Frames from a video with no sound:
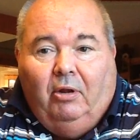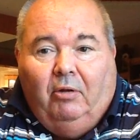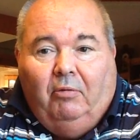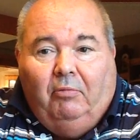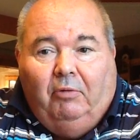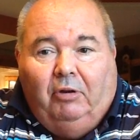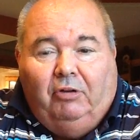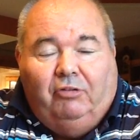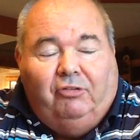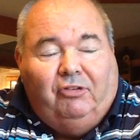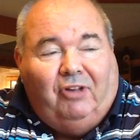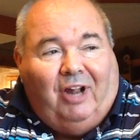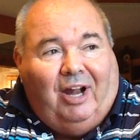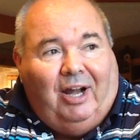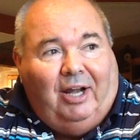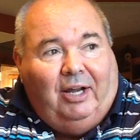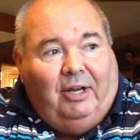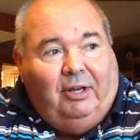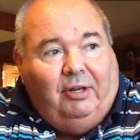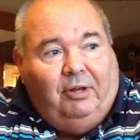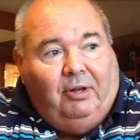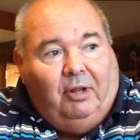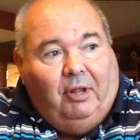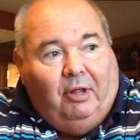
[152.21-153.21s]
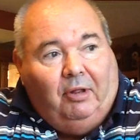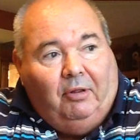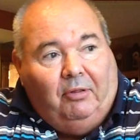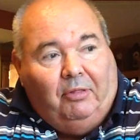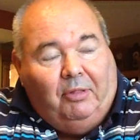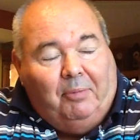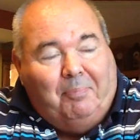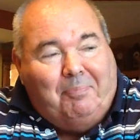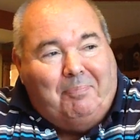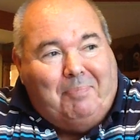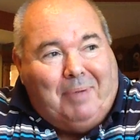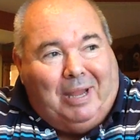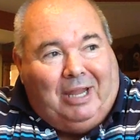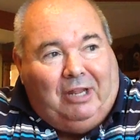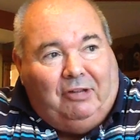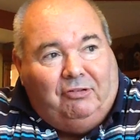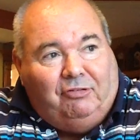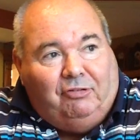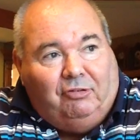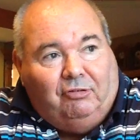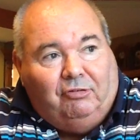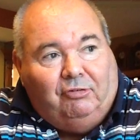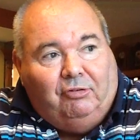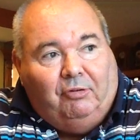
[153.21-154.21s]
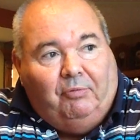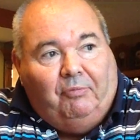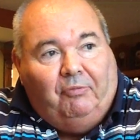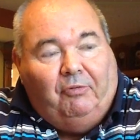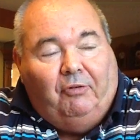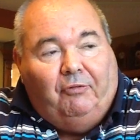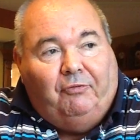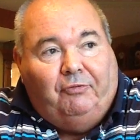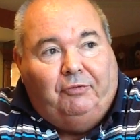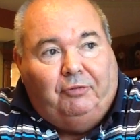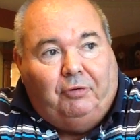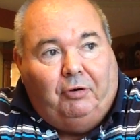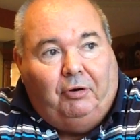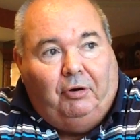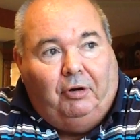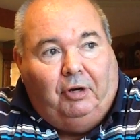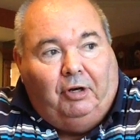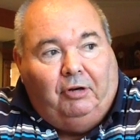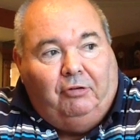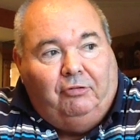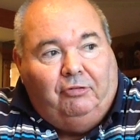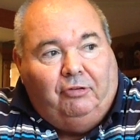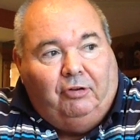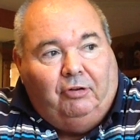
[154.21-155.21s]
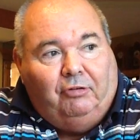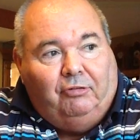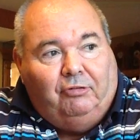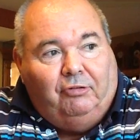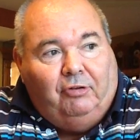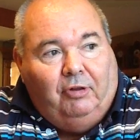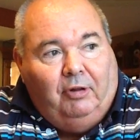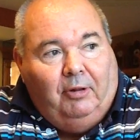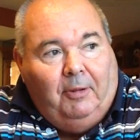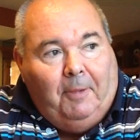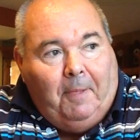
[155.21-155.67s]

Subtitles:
We cited the basis of the fraternity since